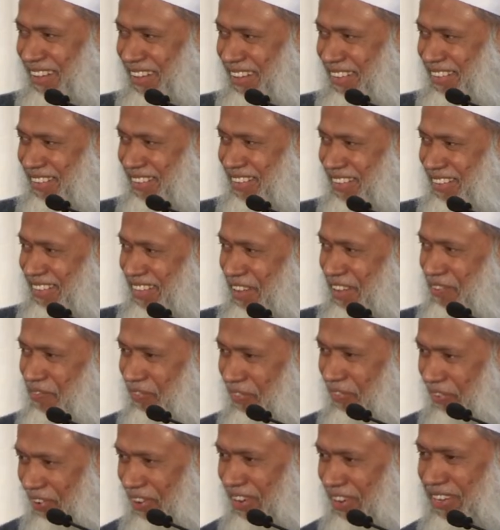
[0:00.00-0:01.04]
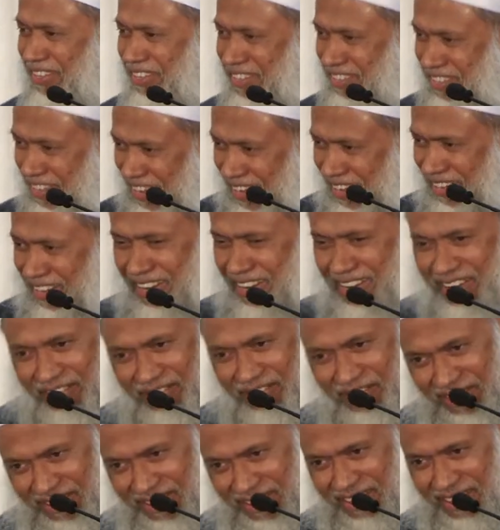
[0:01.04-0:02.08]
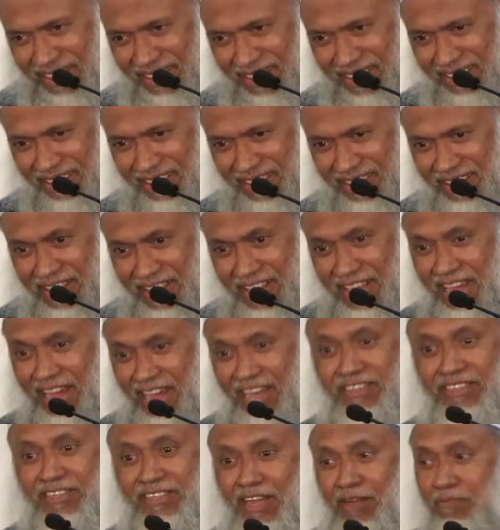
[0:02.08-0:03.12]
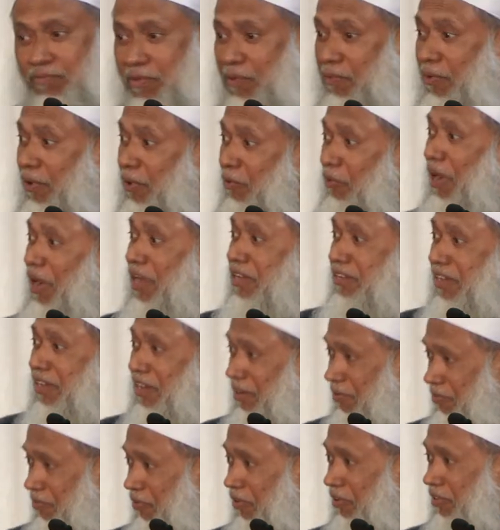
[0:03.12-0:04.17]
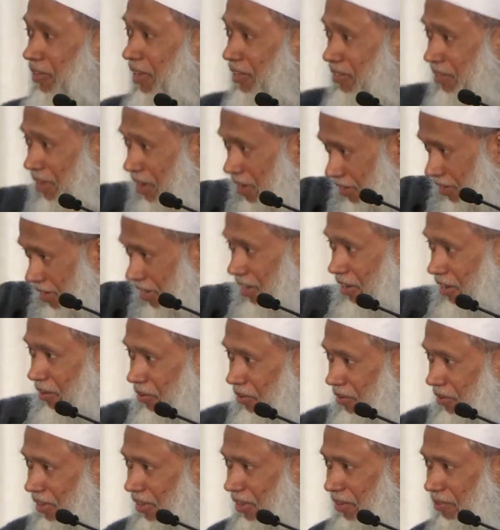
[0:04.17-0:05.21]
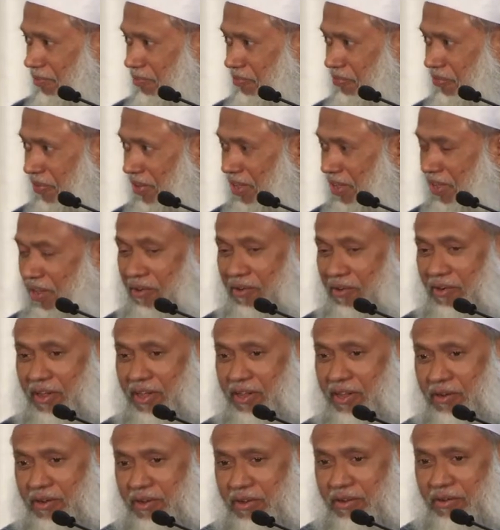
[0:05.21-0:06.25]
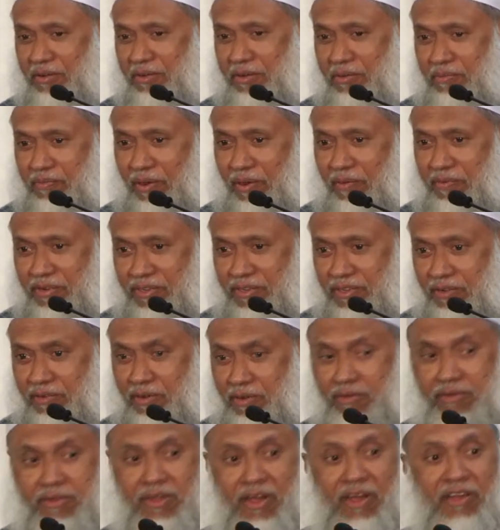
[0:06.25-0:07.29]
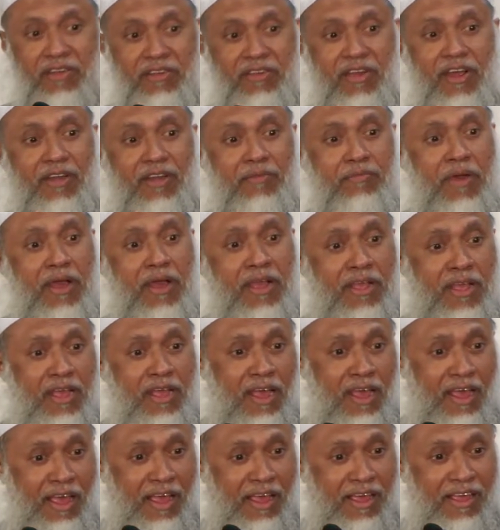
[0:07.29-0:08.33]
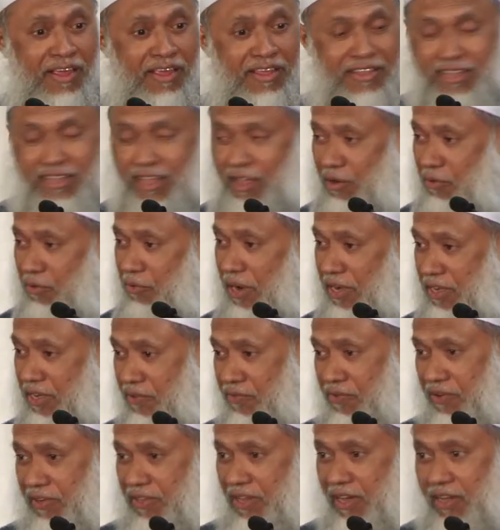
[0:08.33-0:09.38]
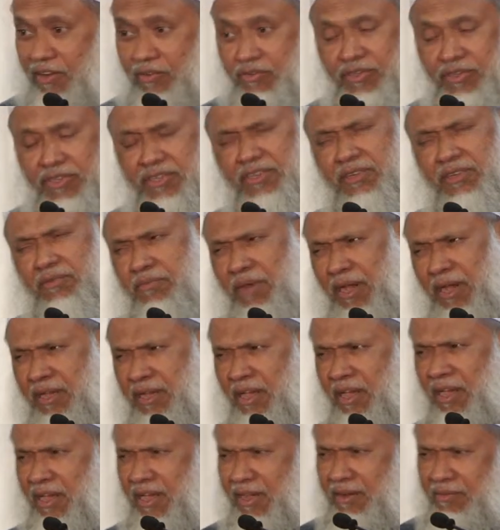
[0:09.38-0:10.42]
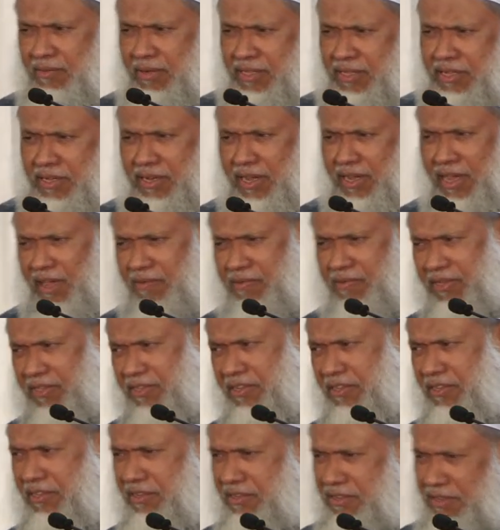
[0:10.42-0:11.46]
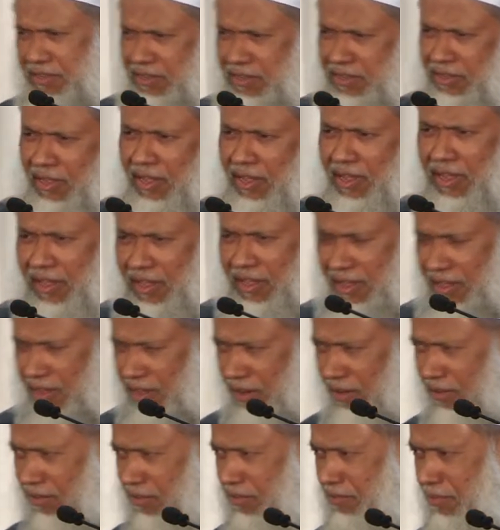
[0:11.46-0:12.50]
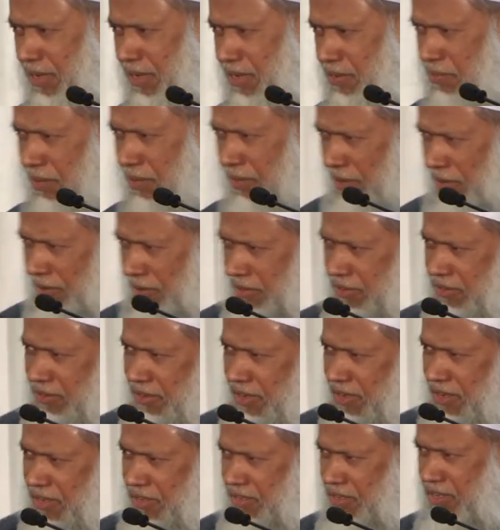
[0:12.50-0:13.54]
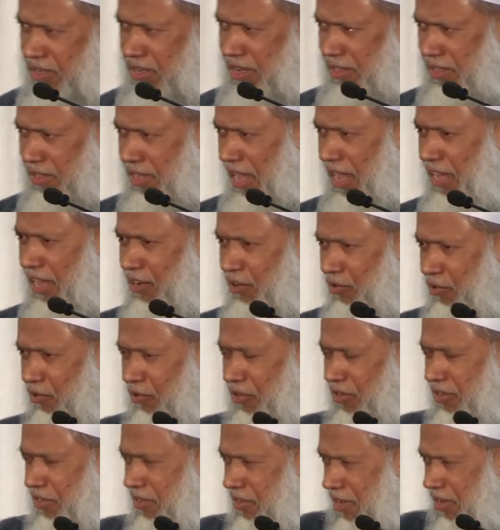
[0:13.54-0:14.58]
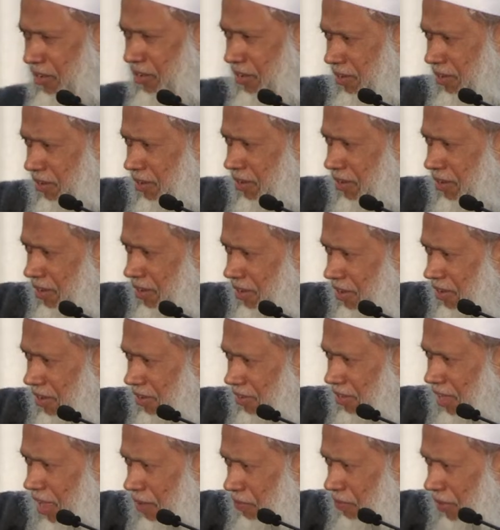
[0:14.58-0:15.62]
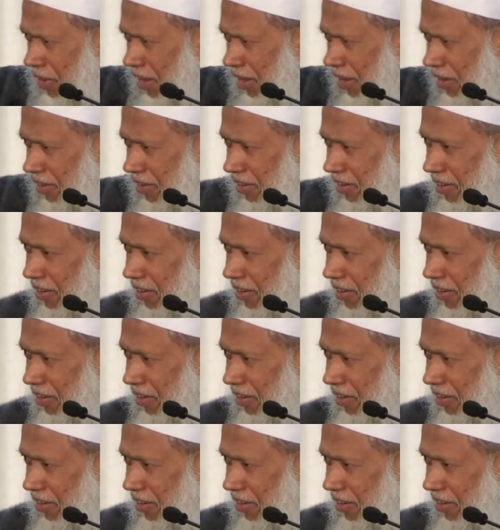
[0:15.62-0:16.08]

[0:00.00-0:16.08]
So they fall in the second category. And some people waited for the third category. When Prophet conquered Makkah. They are waiting for the Luxi, Makkah and Medina having this, you know, many battles. See, in the end, who is getting the upper hand?